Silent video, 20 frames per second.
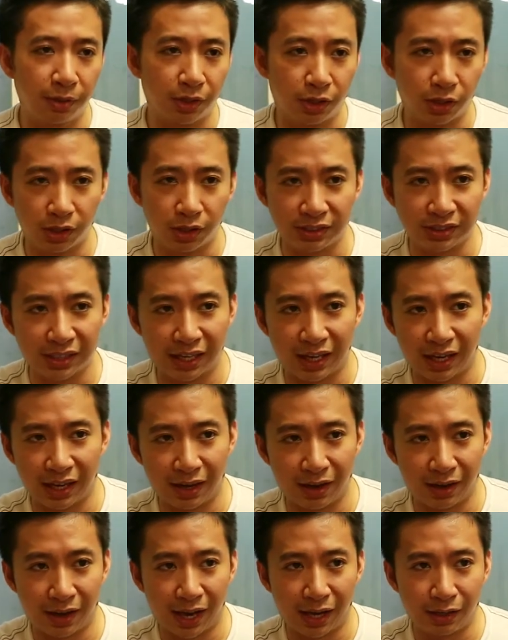because
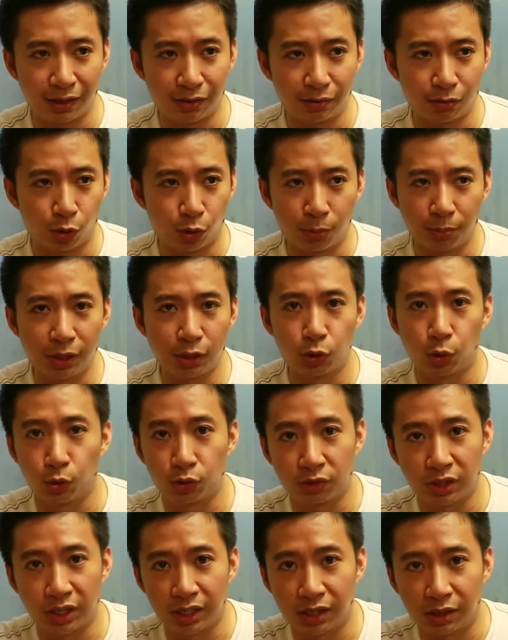I normally
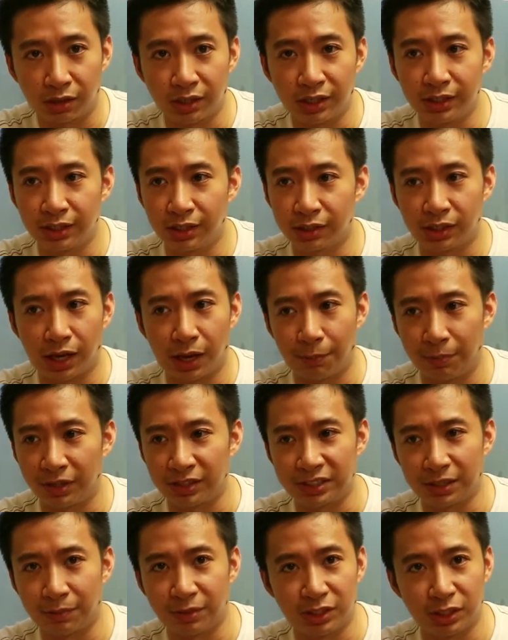don't really clean the top,
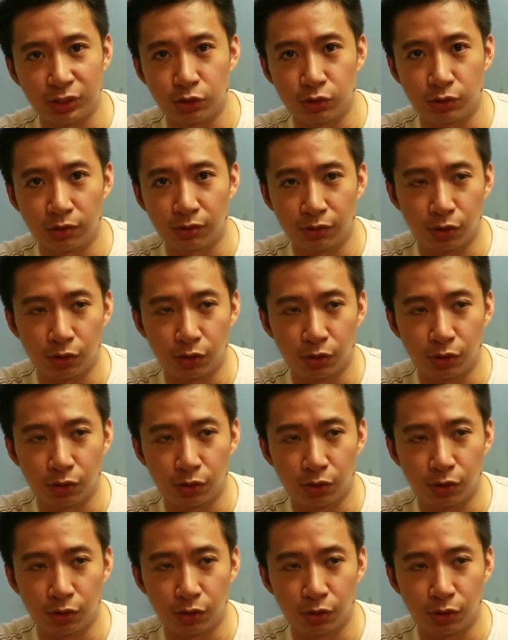except I just,